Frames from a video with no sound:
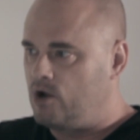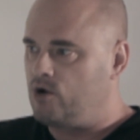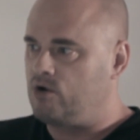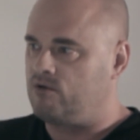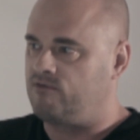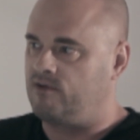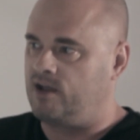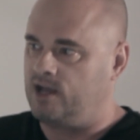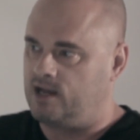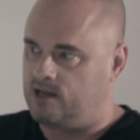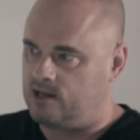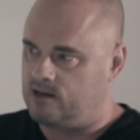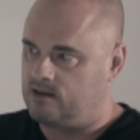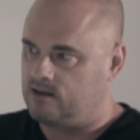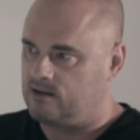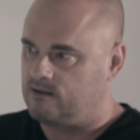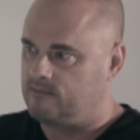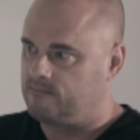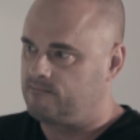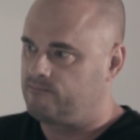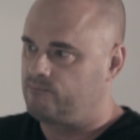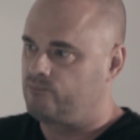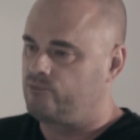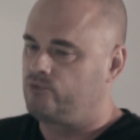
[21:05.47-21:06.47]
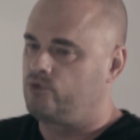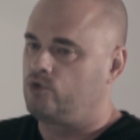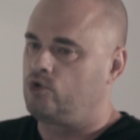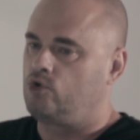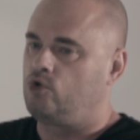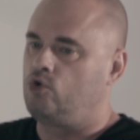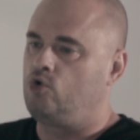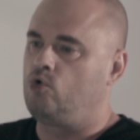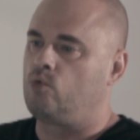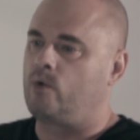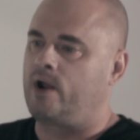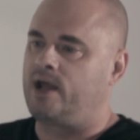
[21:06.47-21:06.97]
Motivated,
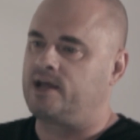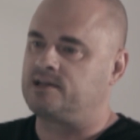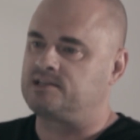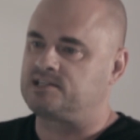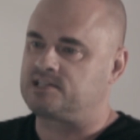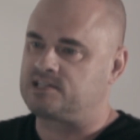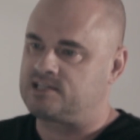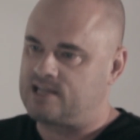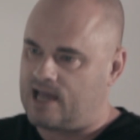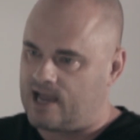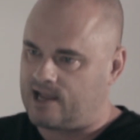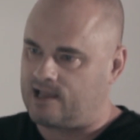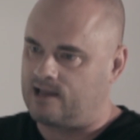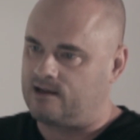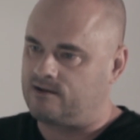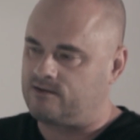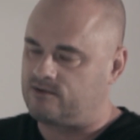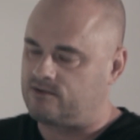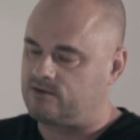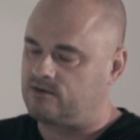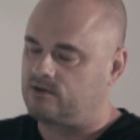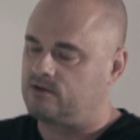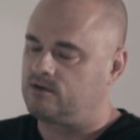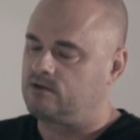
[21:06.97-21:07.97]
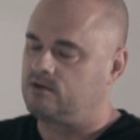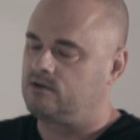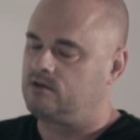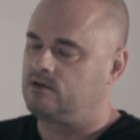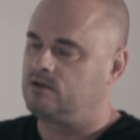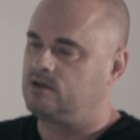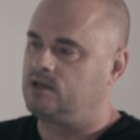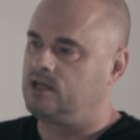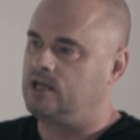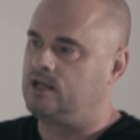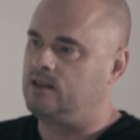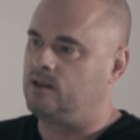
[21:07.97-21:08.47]
who ran 2nd
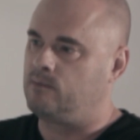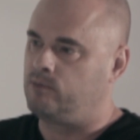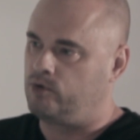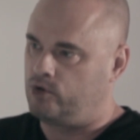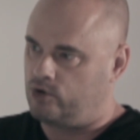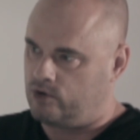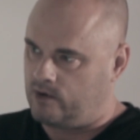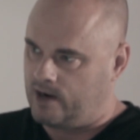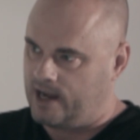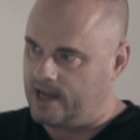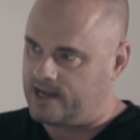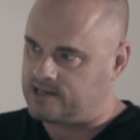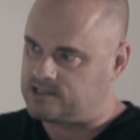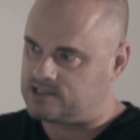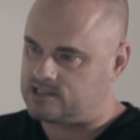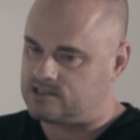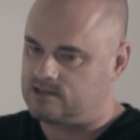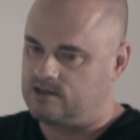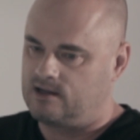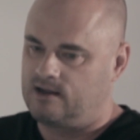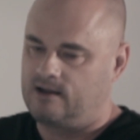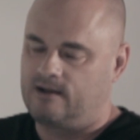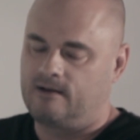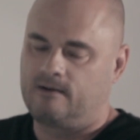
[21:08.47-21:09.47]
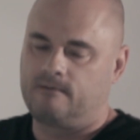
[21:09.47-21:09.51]
in the Bluegrass,